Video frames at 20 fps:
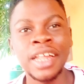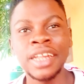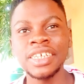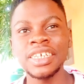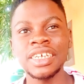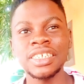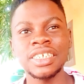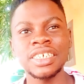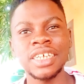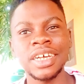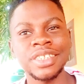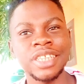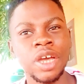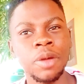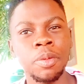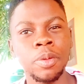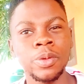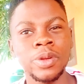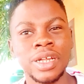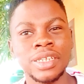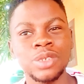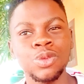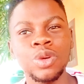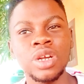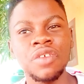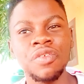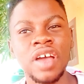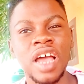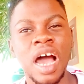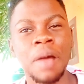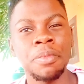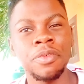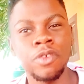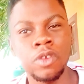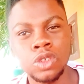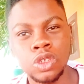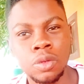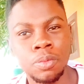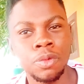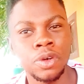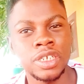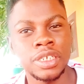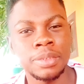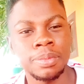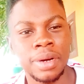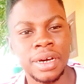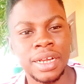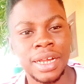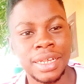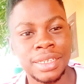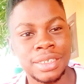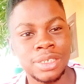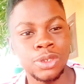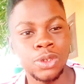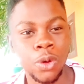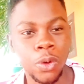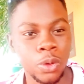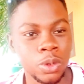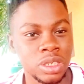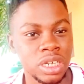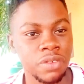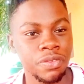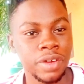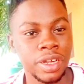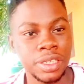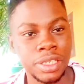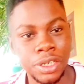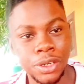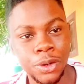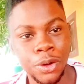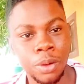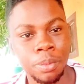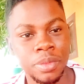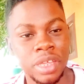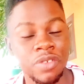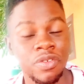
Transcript: These I tell people that whenever you're happy for somebody, but that your own definitely come.